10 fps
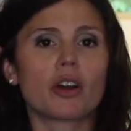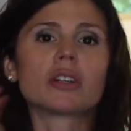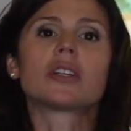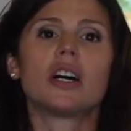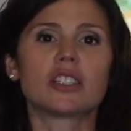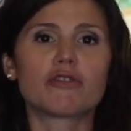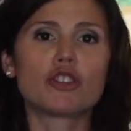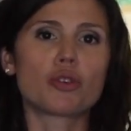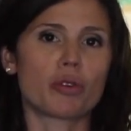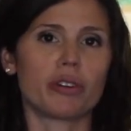there are tons of
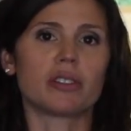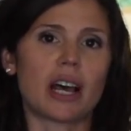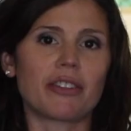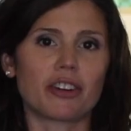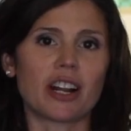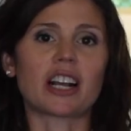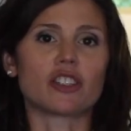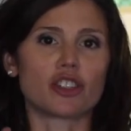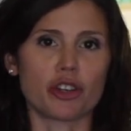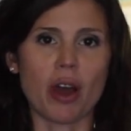tutorials out there that
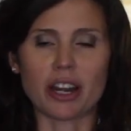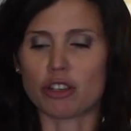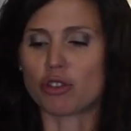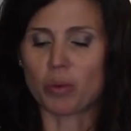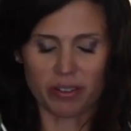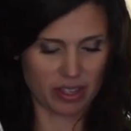can show you how to use